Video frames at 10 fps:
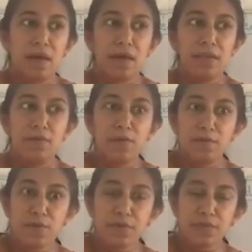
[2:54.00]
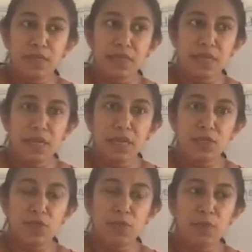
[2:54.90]
They were forcing the
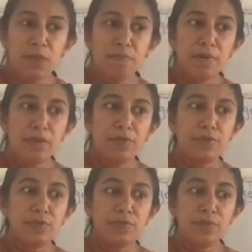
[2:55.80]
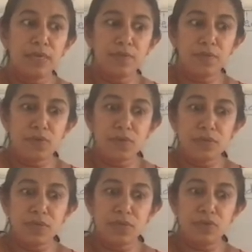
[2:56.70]
native people to give those
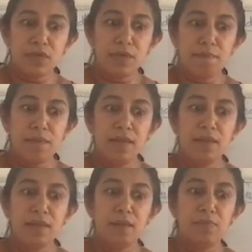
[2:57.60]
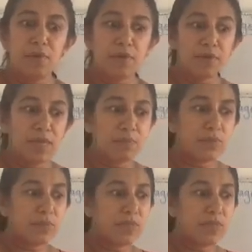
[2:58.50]
things to them, and they brought them to